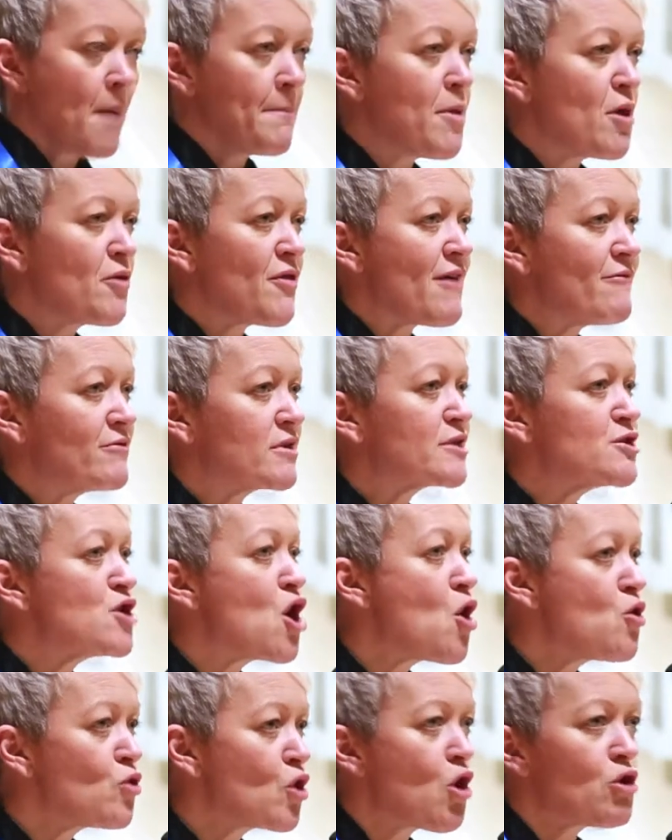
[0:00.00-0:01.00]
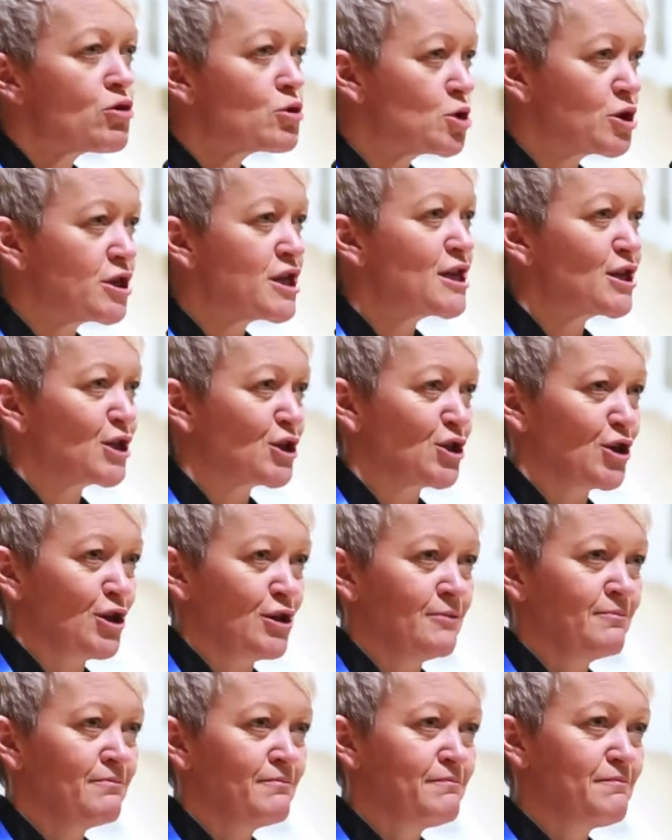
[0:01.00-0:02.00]
But there is no
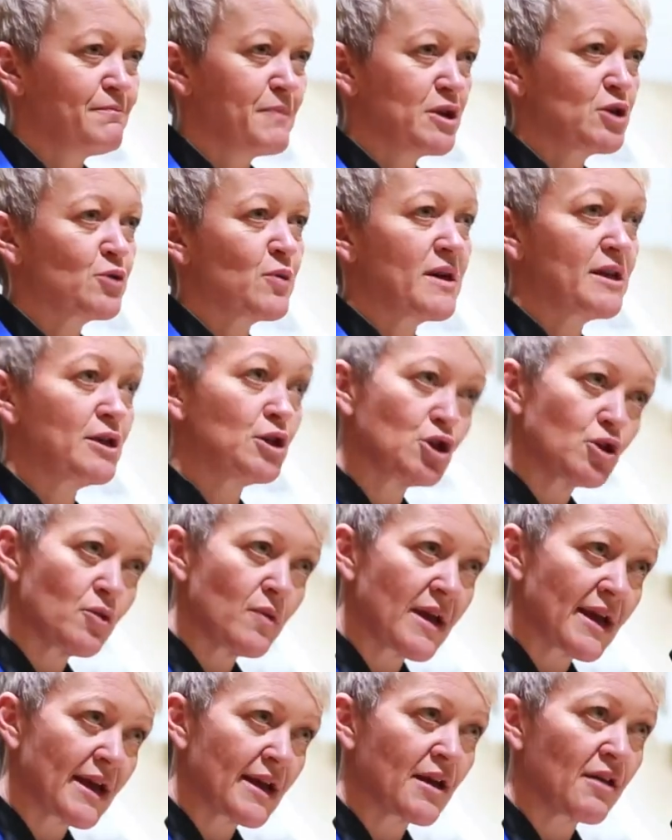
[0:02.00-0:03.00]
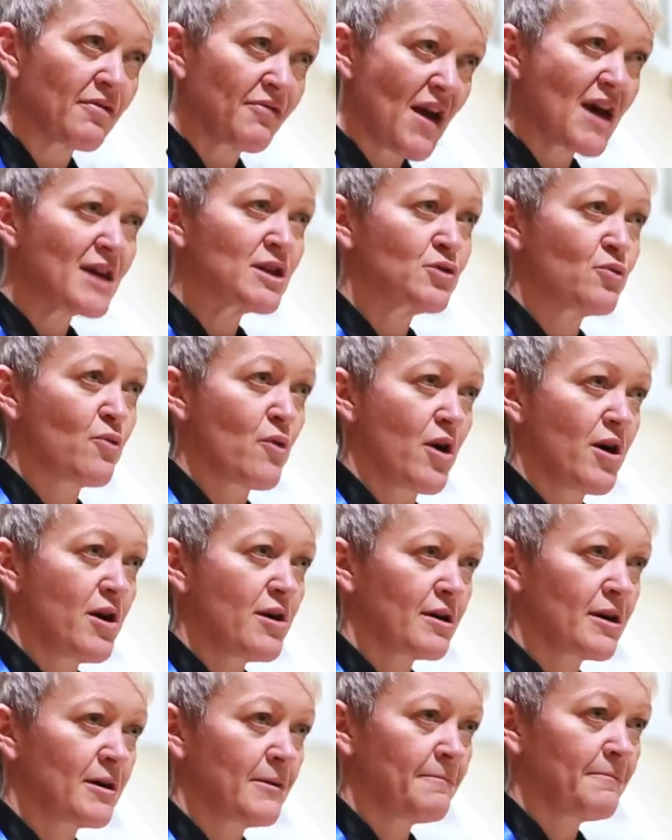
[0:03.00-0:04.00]
contradiction between doing that
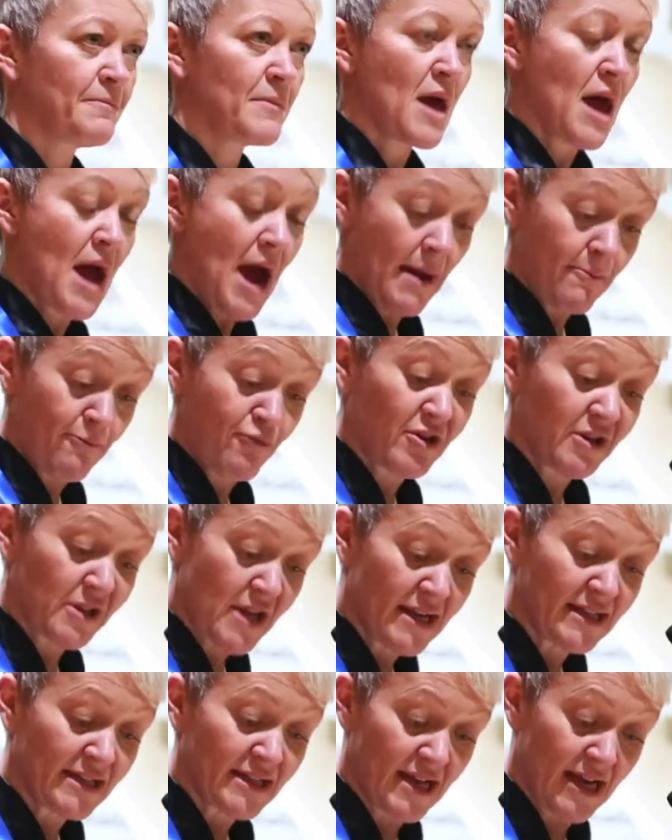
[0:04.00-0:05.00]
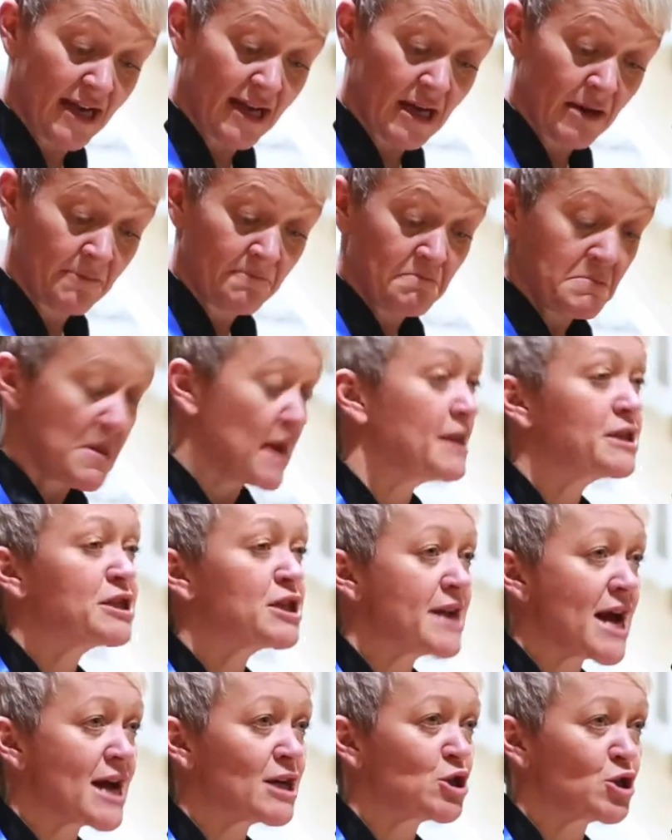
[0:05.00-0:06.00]
work and presenting
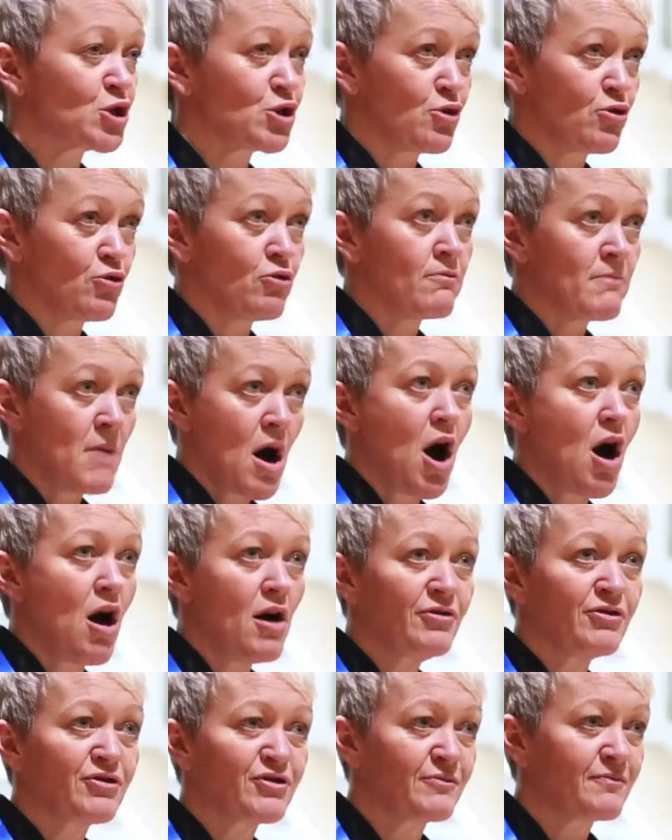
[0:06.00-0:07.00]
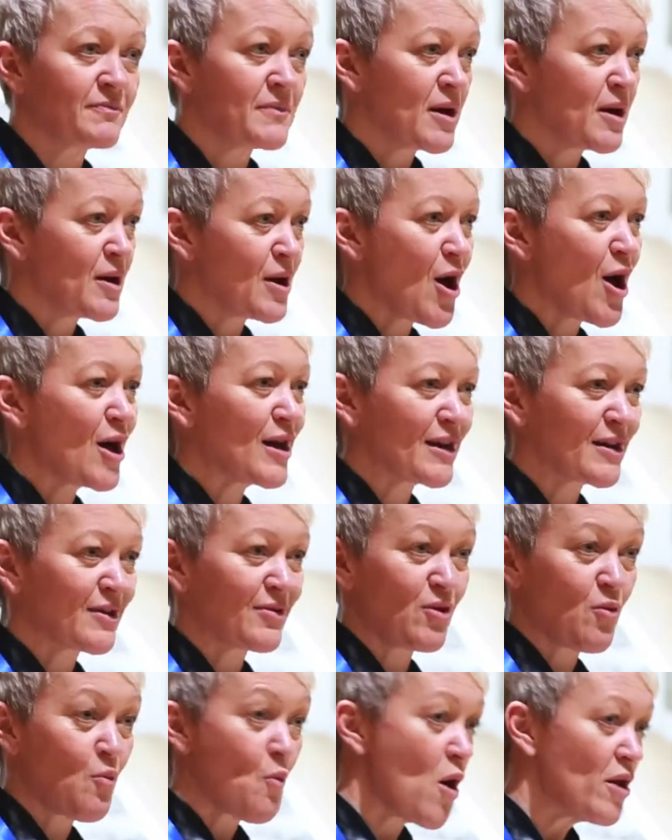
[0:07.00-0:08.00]
international art
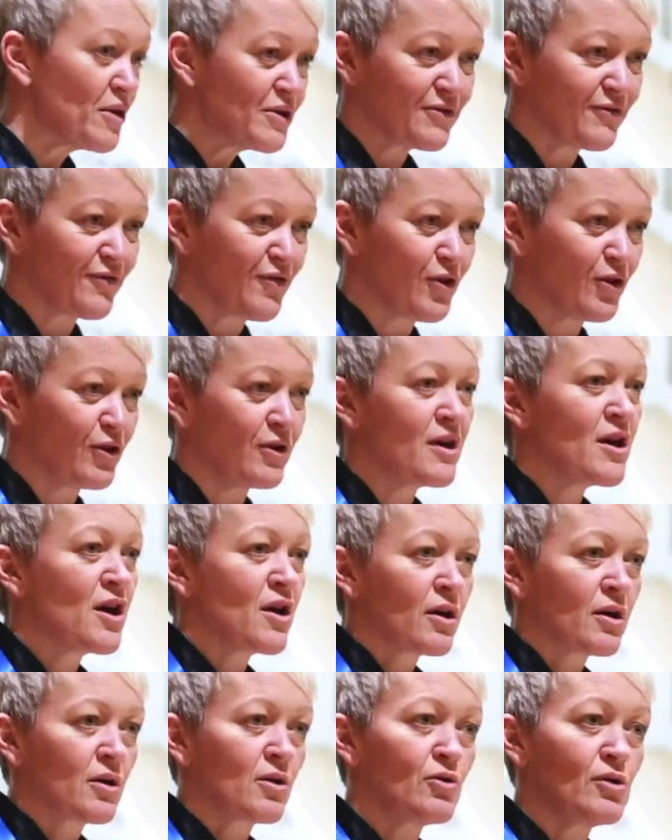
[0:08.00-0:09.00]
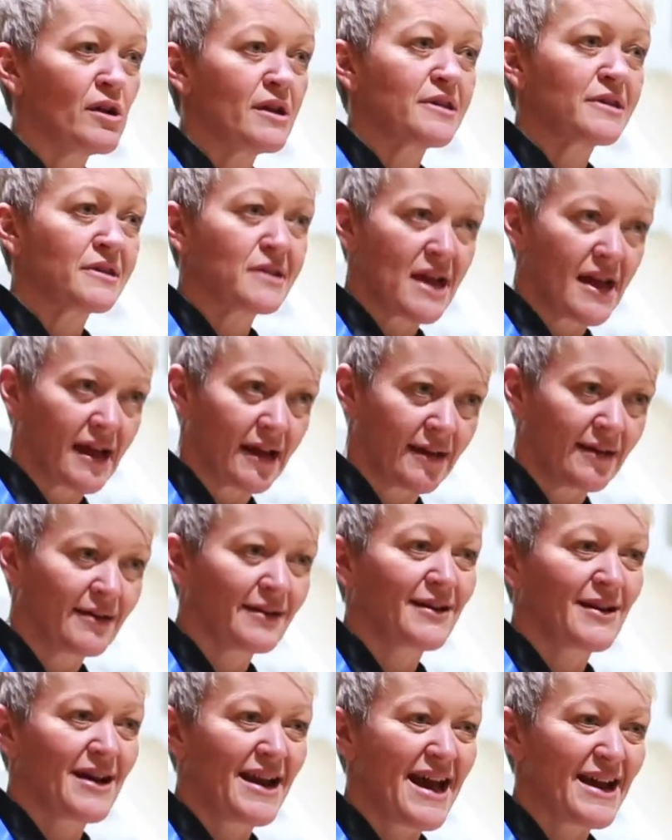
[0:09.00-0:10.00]
like the wonderful Uli Sigg
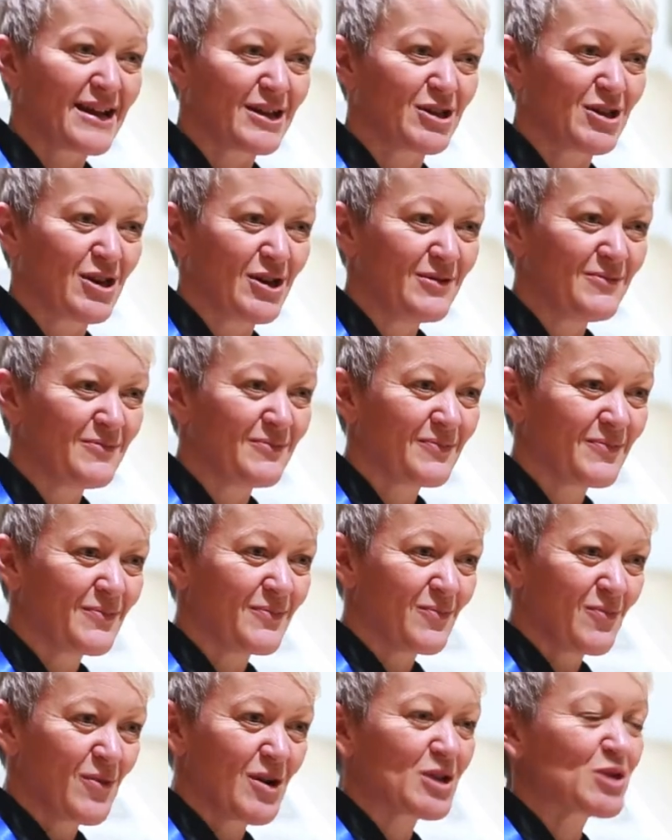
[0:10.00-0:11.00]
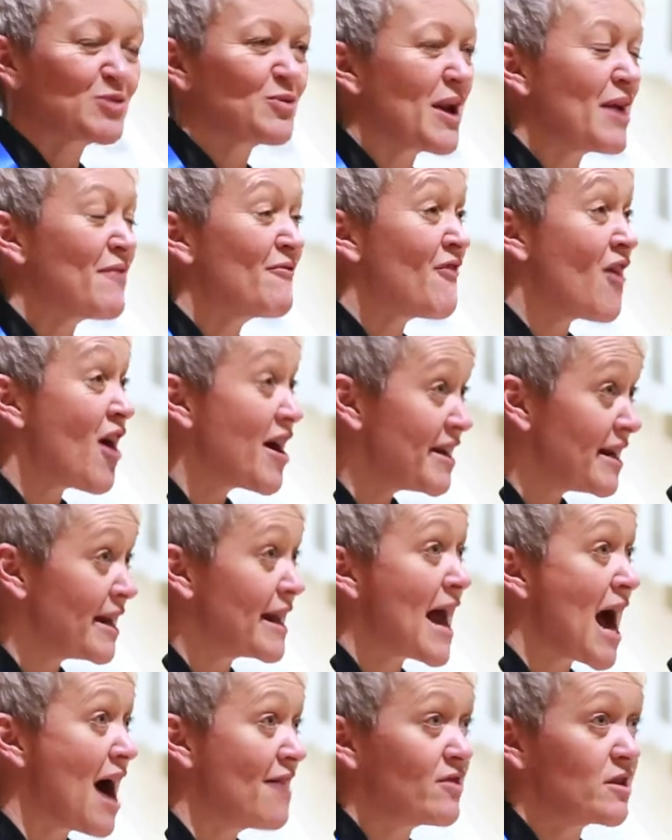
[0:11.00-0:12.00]
collection, which will
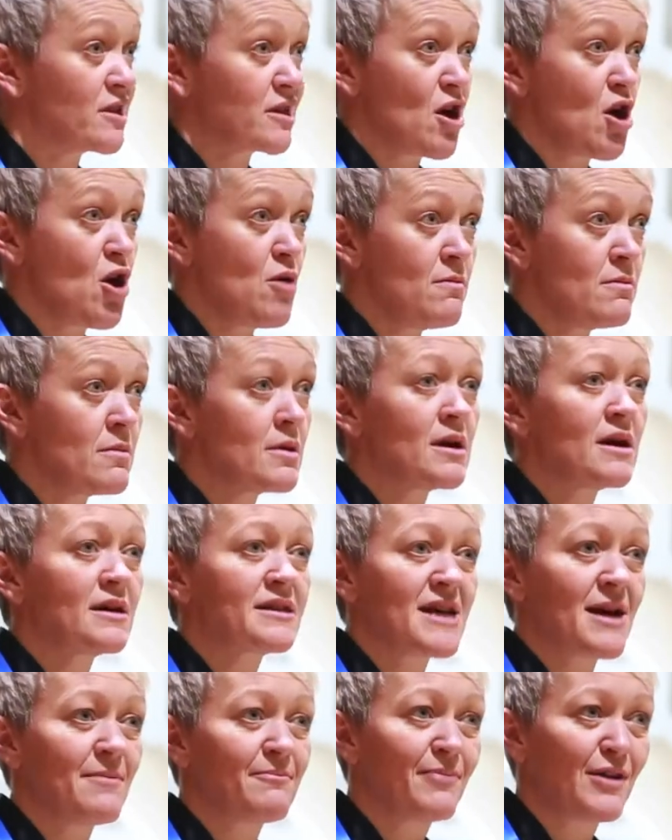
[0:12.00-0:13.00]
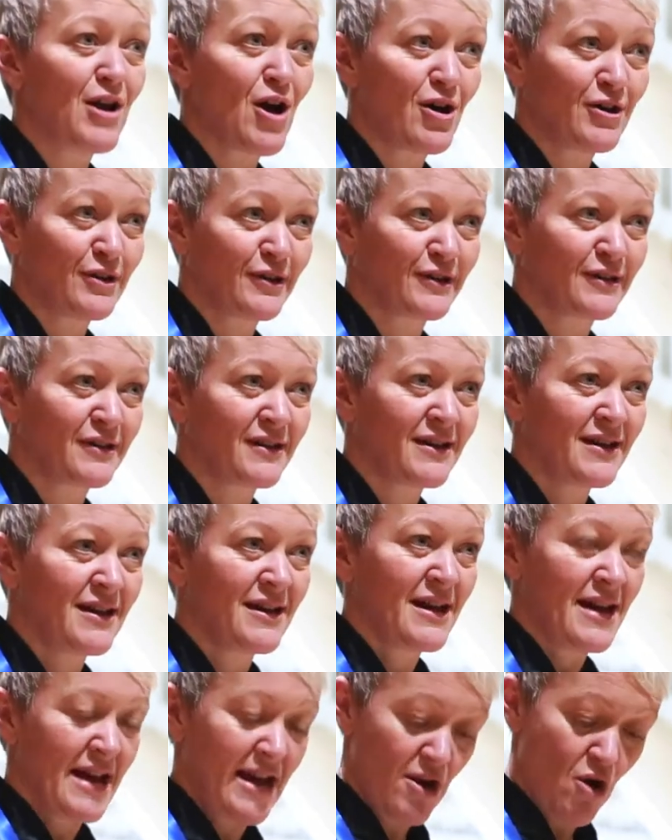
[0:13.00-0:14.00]
finally have its home at M Plus
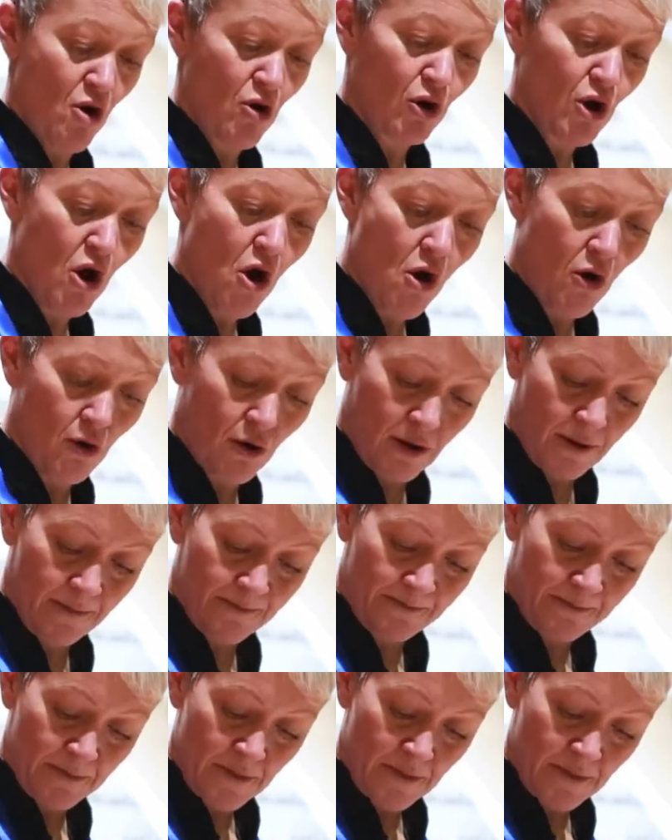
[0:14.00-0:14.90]
in Hong Kong.